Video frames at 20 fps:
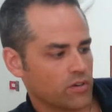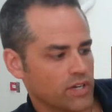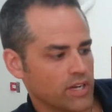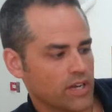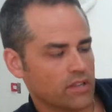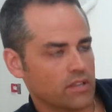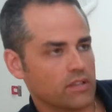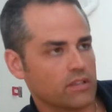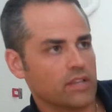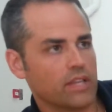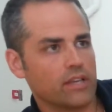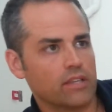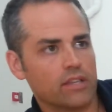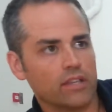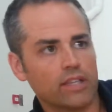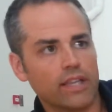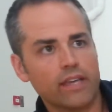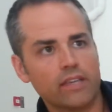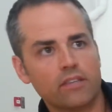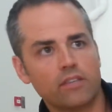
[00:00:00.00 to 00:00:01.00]
Now the
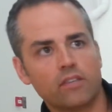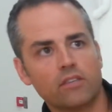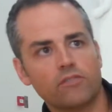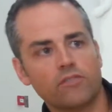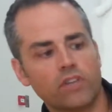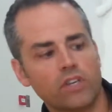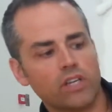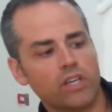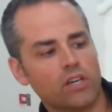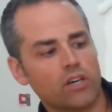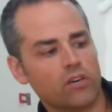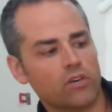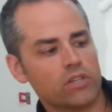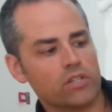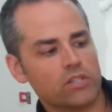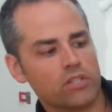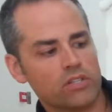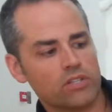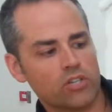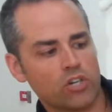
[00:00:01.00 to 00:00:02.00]
length of the video
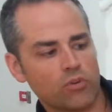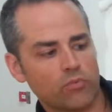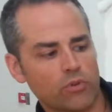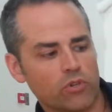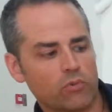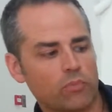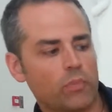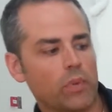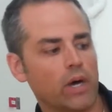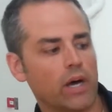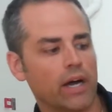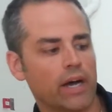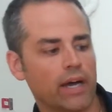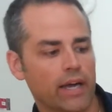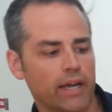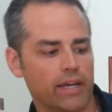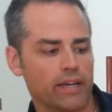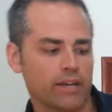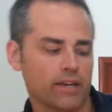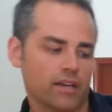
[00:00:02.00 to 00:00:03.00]
is determined
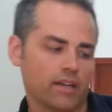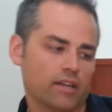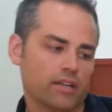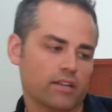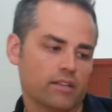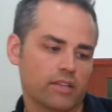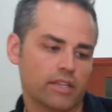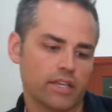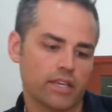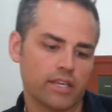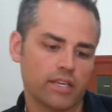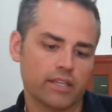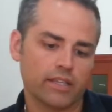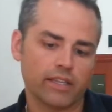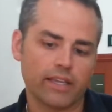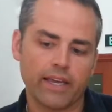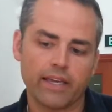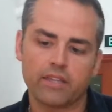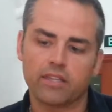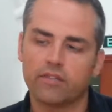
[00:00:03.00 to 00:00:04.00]
by the
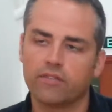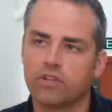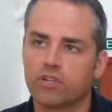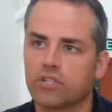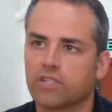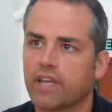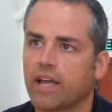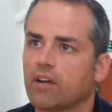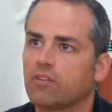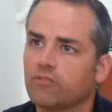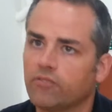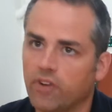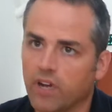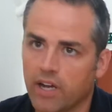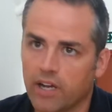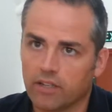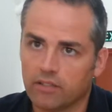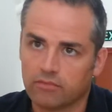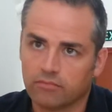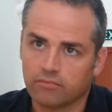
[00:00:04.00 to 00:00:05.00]
length of your sound
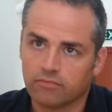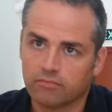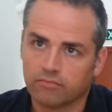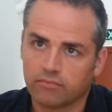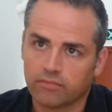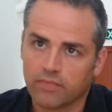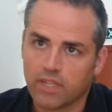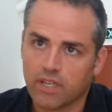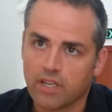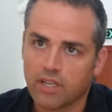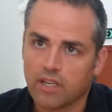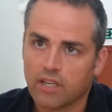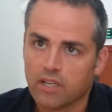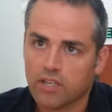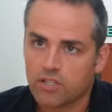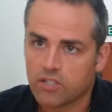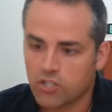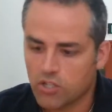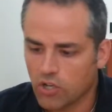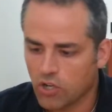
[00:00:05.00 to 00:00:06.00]
file.
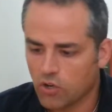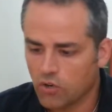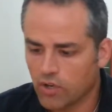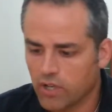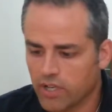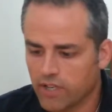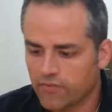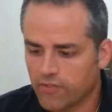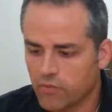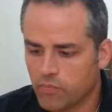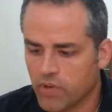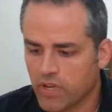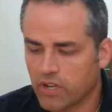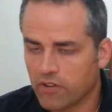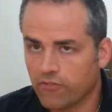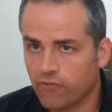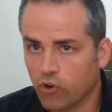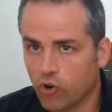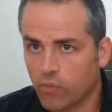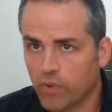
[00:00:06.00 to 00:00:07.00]
So if you pick
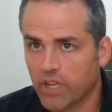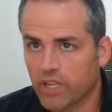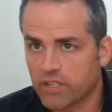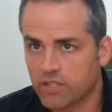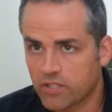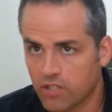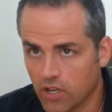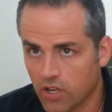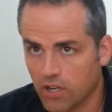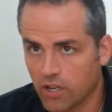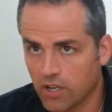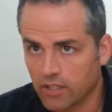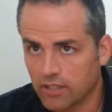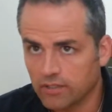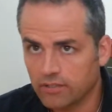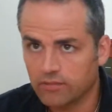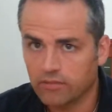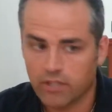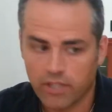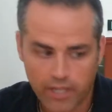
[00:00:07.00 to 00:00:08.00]
a 4-minute song,
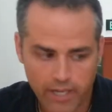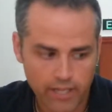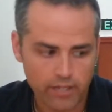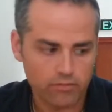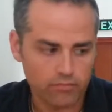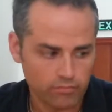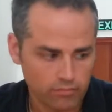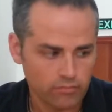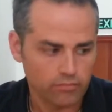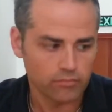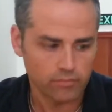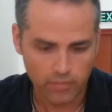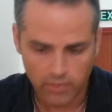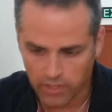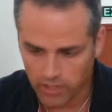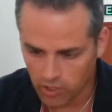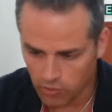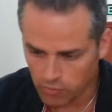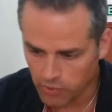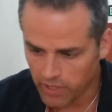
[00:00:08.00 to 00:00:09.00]
then
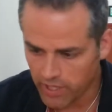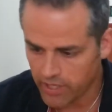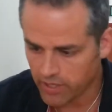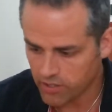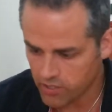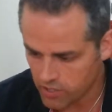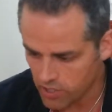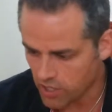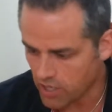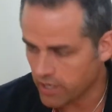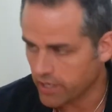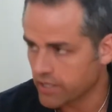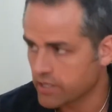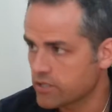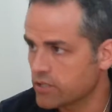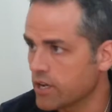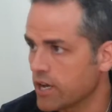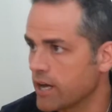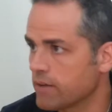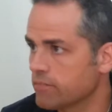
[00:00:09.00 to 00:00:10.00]
it'll play your song and
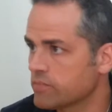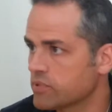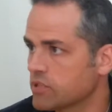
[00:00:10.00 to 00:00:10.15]
stop.